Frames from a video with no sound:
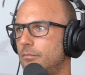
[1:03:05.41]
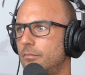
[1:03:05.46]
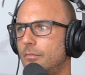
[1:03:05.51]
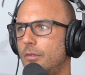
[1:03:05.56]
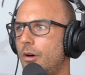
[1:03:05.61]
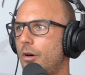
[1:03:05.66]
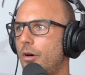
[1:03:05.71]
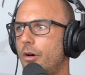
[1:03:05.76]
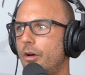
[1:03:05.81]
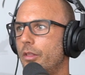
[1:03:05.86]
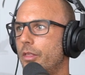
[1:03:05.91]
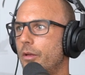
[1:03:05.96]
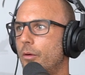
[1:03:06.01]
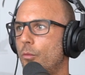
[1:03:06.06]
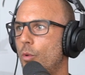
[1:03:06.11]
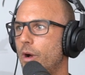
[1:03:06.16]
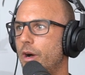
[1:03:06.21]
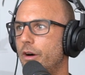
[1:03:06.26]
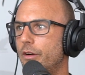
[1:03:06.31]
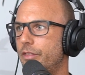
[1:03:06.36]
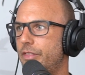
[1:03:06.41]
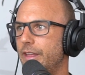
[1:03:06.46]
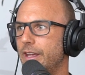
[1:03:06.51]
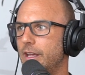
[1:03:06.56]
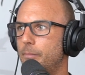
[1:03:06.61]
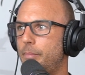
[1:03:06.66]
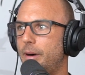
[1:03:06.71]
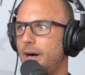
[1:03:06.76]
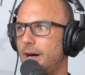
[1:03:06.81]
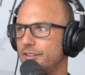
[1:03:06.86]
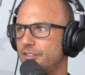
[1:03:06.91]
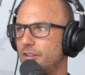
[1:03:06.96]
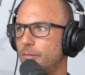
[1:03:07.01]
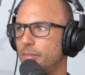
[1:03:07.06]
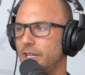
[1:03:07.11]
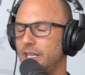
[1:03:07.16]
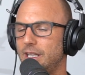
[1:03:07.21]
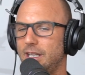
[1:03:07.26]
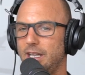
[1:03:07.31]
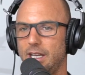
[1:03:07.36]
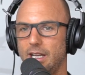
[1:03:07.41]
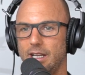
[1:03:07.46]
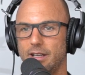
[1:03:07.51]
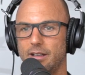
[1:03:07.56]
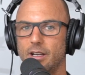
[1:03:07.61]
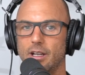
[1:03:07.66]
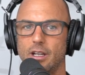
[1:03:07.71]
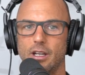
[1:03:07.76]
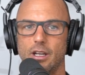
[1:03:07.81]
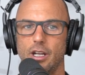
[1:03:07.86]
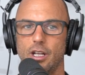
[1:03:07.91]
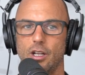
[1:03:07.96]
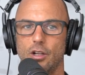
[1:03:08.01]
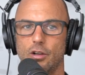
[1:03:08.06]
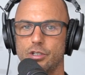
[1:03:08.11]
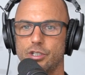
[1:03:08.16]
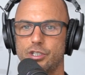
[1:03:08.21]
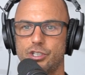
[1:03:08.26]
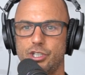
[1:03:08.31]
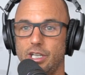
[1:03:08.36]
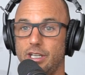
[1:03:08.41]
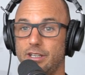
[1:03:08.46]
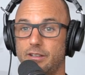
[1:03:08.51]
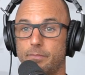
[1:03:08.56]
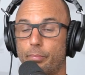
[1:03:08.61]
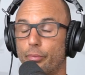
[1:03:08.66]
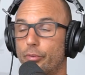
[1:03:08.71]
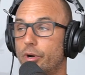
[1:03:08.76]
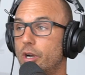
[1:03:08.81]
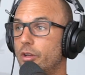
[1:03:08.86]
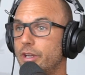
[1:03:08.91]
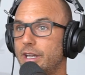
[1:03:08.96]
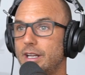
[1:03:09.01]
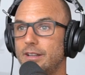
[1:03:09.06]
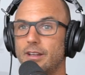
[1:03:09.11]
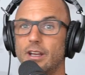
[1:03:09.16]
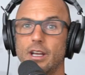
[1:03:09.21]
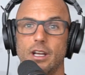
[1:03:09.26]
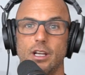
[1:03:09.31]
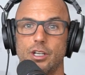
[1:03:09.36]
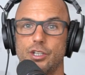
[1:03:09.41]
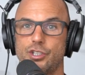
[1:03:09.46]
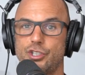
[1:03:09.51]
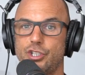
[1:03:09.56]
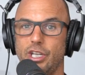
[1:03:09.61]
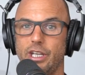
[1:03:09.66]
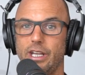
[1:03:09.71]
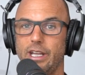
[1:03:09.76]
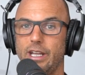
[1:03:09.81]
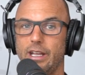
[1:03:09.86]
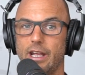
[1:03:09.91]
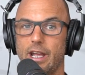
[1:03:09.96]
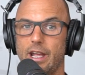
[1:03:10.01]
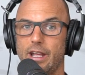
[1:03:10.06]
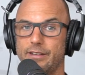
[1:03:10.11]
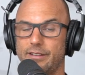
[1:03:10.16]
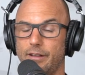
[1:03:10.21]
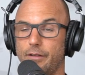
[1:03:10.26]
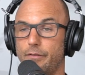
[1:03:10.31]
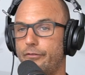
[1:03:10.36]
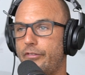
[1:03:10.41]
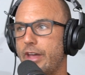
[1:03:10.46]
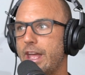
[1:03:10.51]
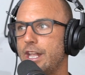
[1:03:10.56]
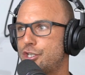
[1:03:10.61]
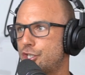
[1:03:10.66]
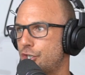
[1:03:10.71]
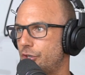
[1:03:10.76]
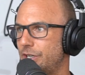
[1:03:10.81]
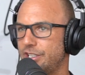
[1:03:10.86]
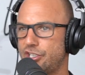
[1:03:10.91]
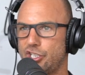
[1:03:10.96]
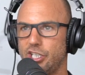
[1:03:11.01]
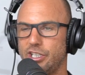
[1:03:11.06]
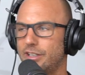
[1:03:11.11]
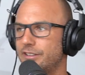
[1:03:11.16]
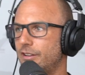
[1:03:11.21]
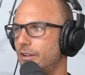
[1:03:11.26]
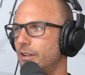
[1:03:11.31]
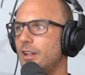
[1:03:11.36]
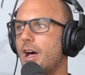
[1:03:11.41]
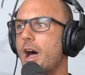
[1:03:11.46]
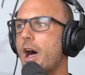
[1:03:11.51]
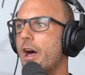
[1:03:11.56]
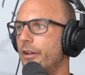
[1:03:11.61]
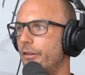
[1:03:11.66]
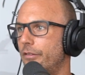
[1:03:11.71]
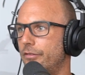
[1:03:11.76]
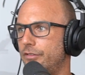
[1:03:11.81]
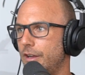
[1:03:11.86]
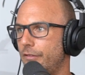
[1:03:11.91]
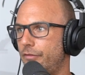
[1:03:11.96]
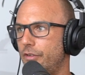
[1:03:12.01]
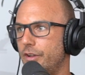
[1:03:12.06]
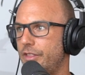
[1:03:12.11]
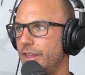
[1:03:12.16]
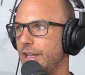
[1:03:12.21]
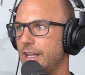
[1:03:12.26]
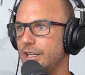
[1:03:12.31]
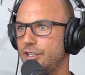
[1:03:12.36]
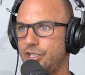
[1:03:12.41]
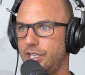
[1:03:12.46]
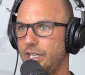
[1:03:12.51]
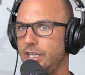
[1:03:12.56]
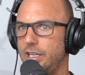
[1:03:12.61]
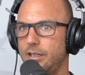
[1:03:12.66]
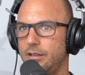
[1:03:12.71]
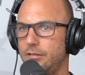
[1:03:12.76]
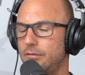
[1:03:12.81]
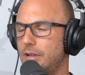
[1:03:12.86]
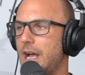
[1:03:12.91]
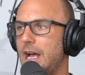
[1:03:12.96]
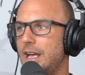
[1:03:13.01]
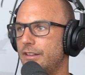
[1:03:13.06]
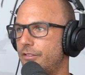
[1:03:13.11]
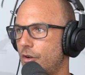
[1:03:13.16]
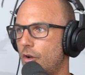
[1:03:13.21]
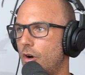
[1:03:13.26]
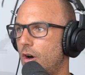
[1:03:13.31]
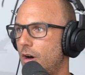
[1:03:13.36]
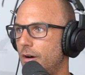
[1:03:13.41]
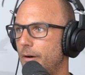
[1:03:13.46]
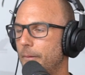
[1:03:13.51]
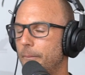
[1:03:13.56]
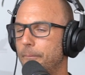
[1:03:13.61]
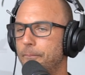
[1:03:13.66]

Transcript: all the wealth they could possibly yeah. need. You know, she's brilliant. She is adventurous. She does a lot of different things. She has it all.